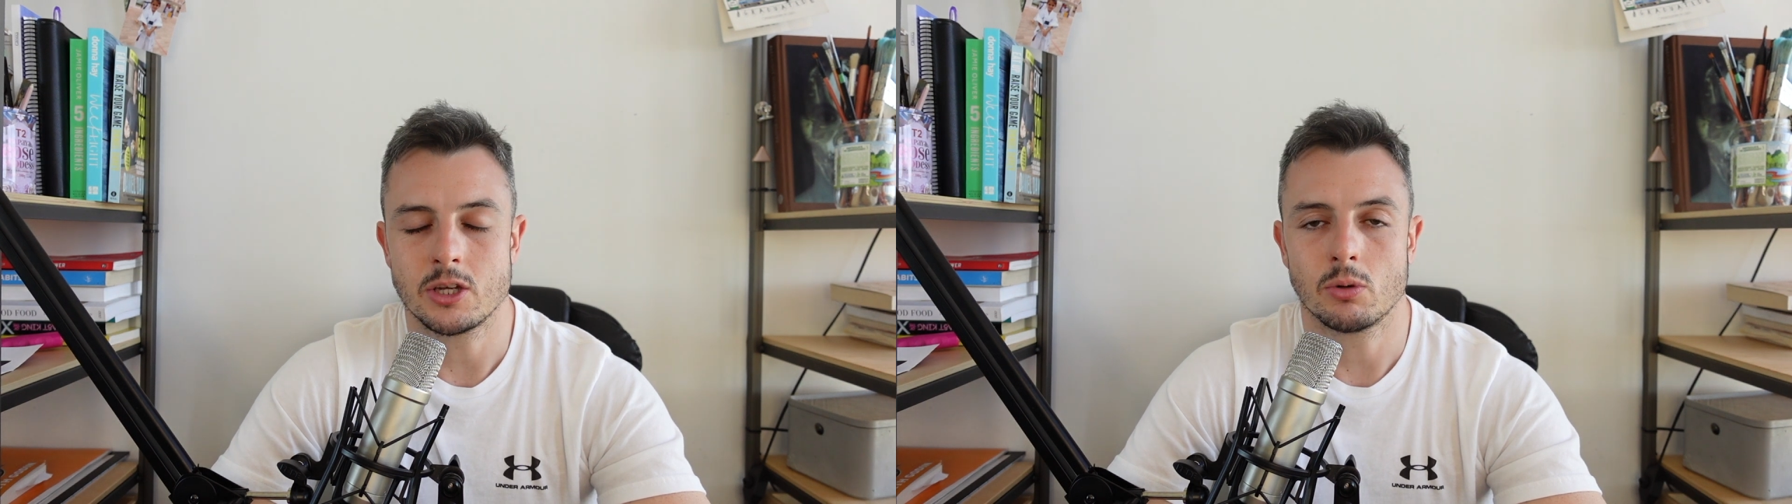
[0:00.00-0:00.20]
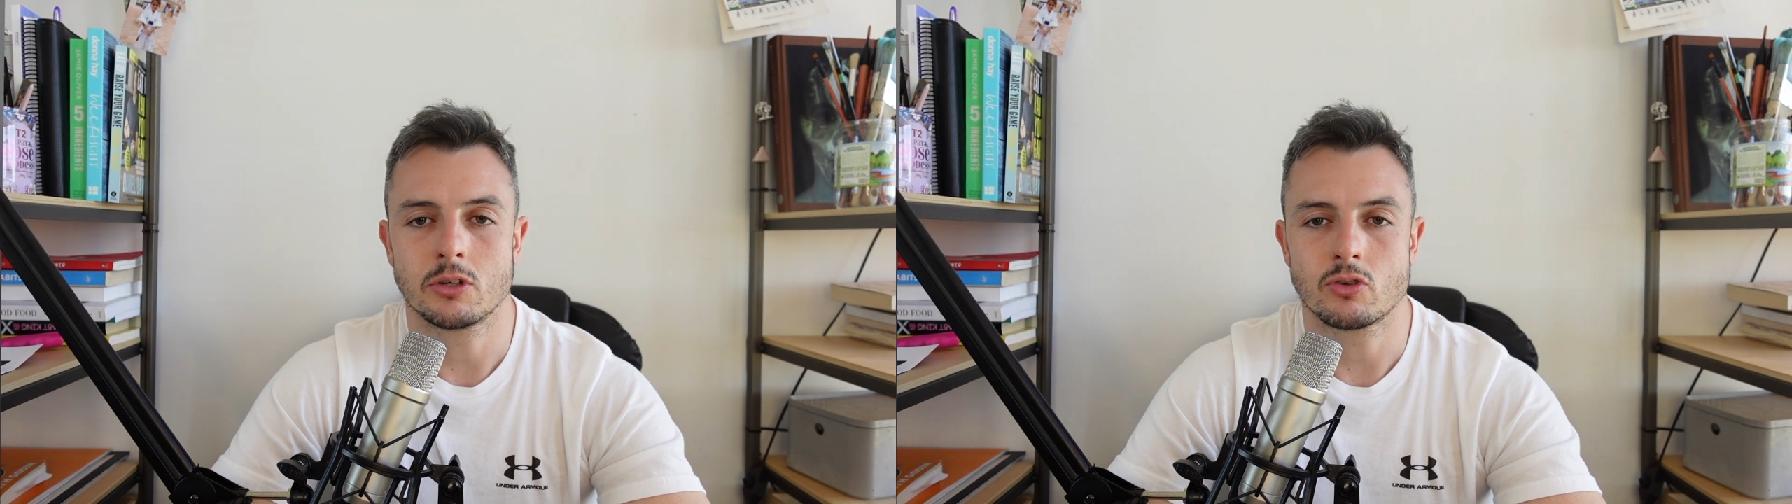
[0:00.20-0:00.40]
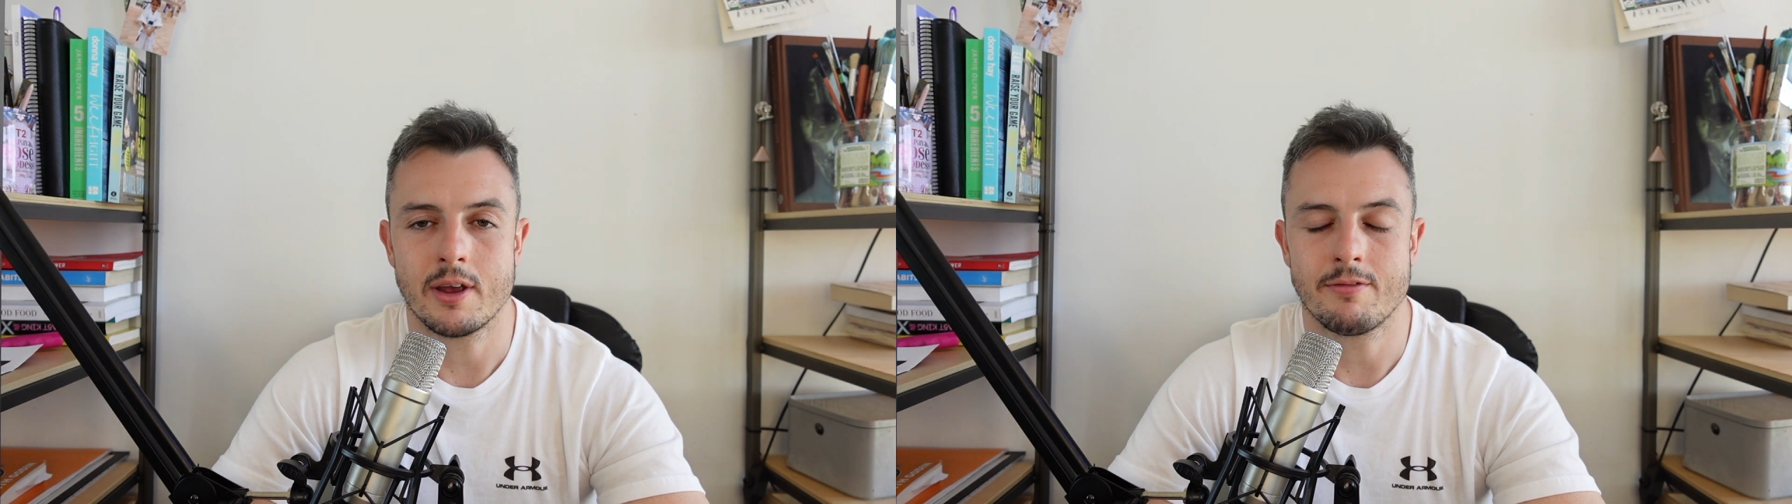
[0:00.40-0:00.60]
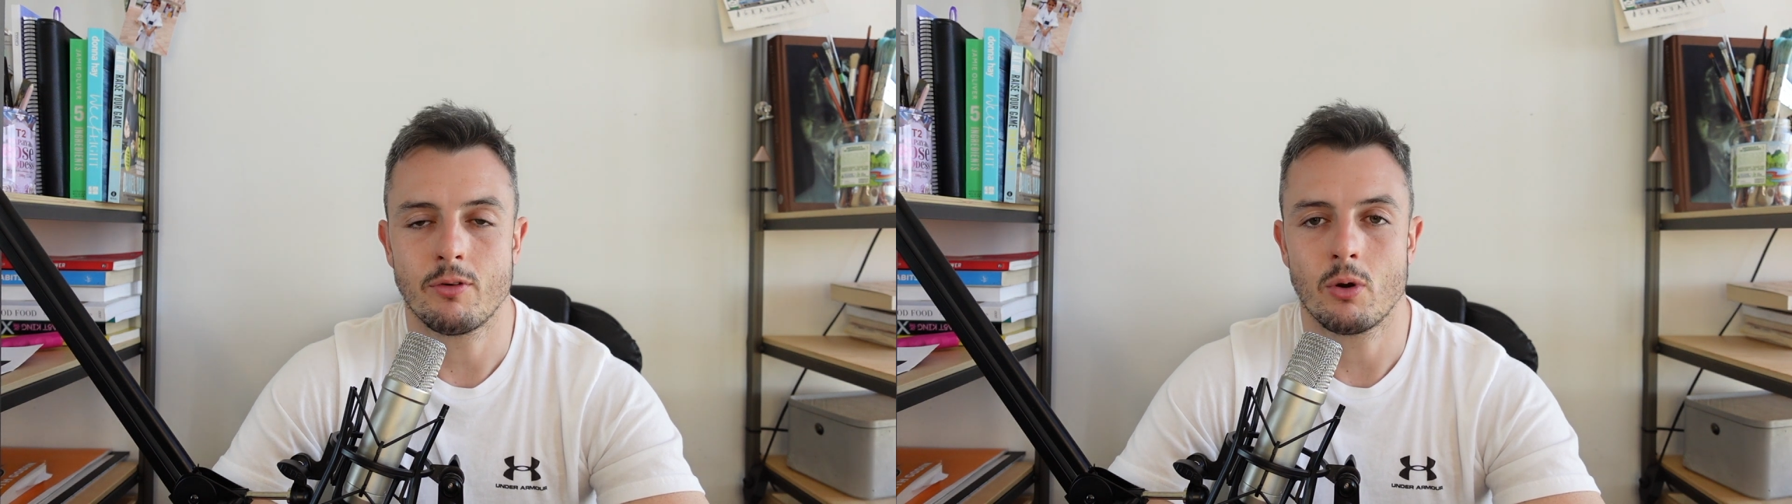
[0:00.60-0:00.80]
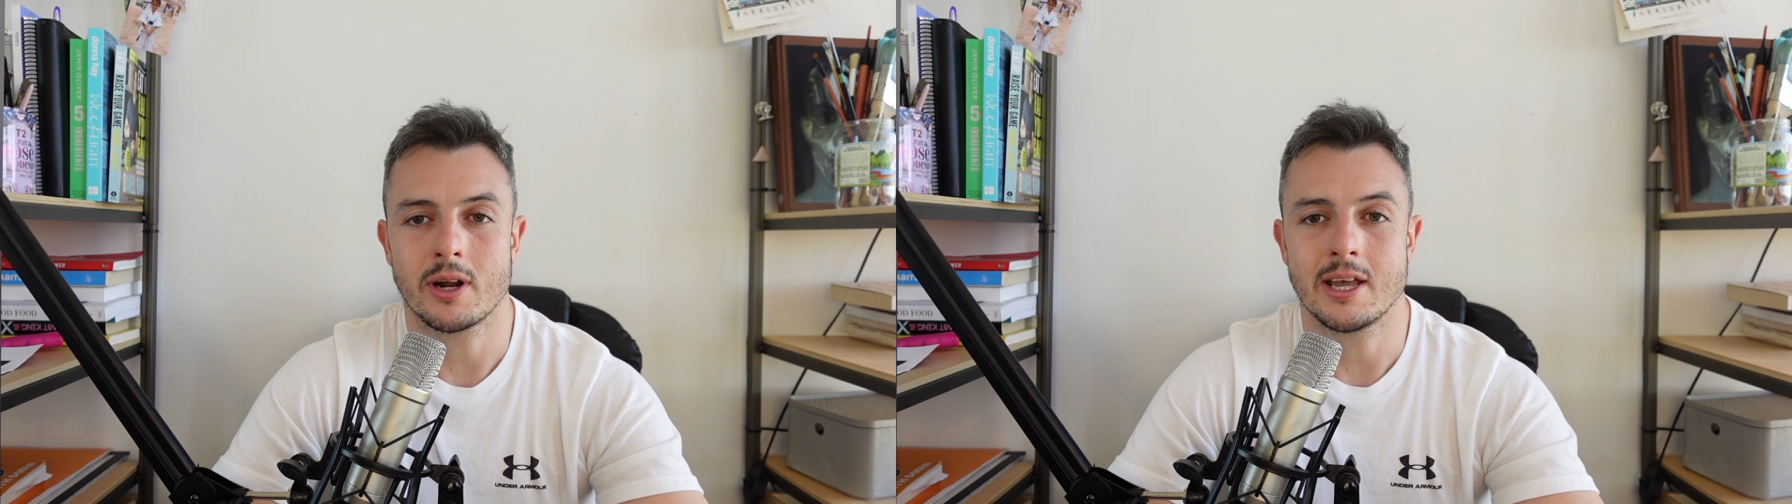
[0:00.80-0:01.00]
and you want to train
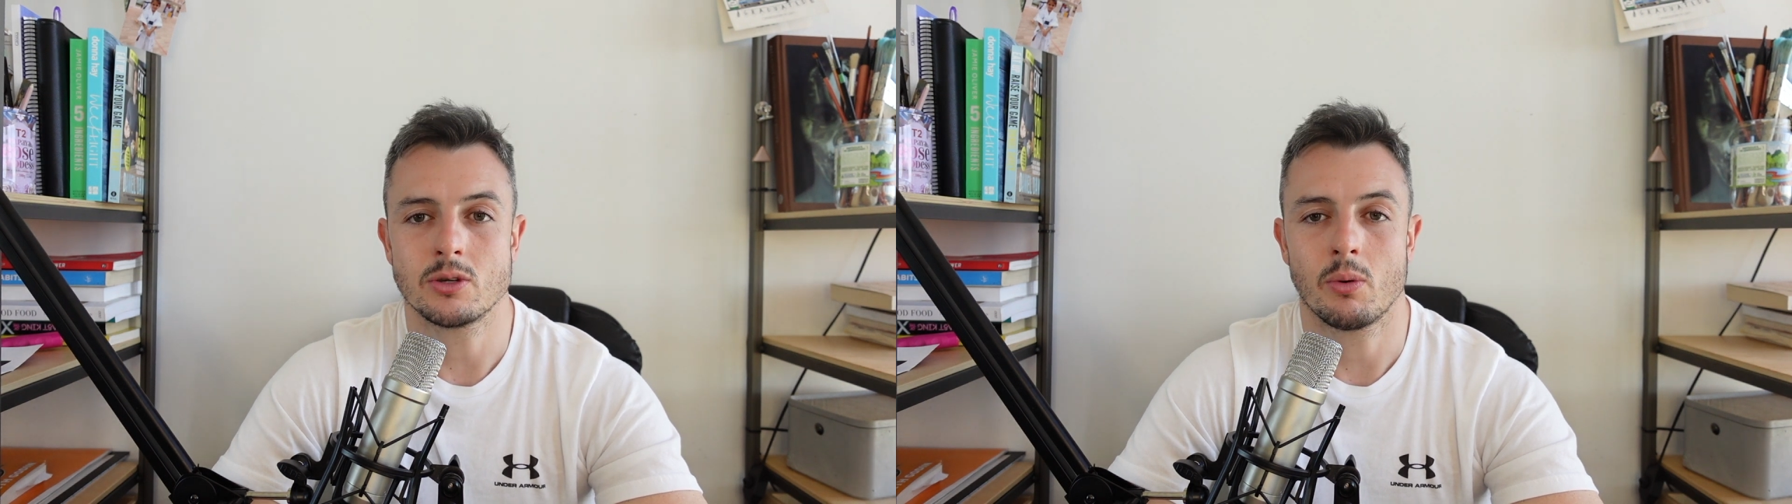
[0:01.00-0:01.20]
4 days,